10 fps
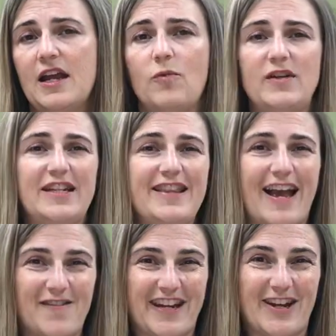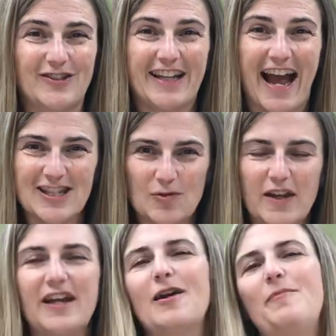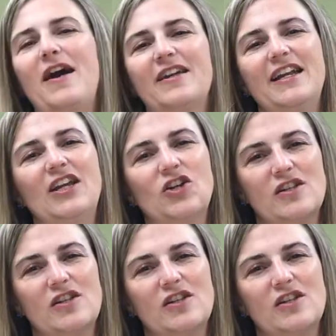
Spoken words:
And we did that video last week about getting